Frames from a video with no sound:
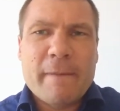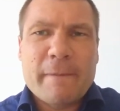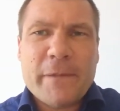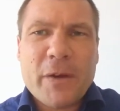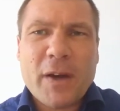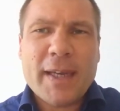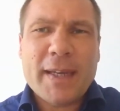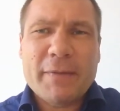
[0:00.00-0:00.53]

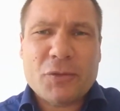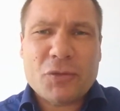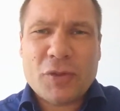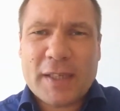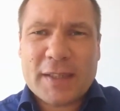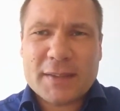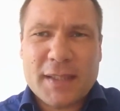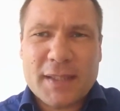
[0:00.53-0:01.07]
5
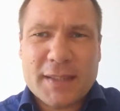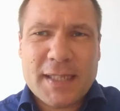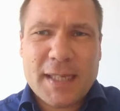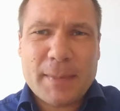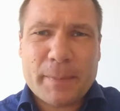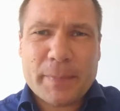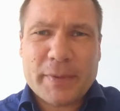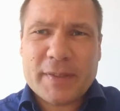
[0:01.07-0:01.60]
tricks and
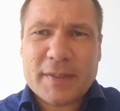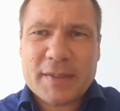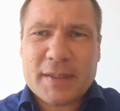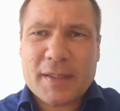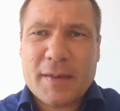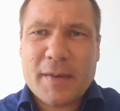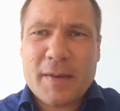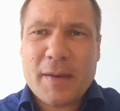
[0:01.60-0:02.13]
tips
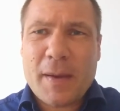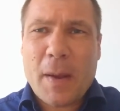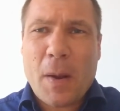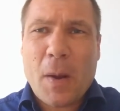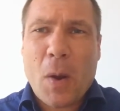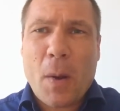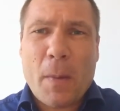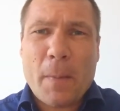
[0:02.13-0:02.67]

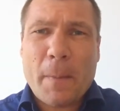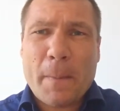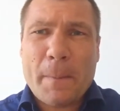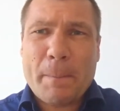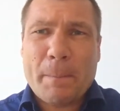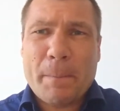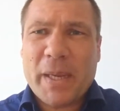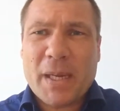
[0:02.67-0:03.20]

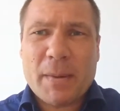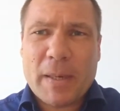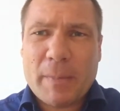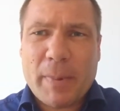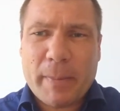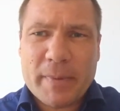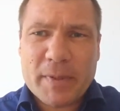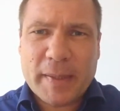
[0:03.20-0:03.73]
on being a better
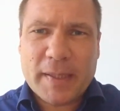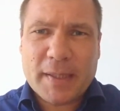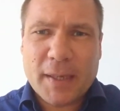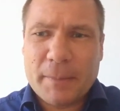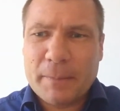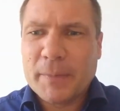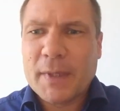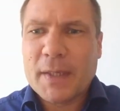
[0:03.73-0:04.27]
public speaker.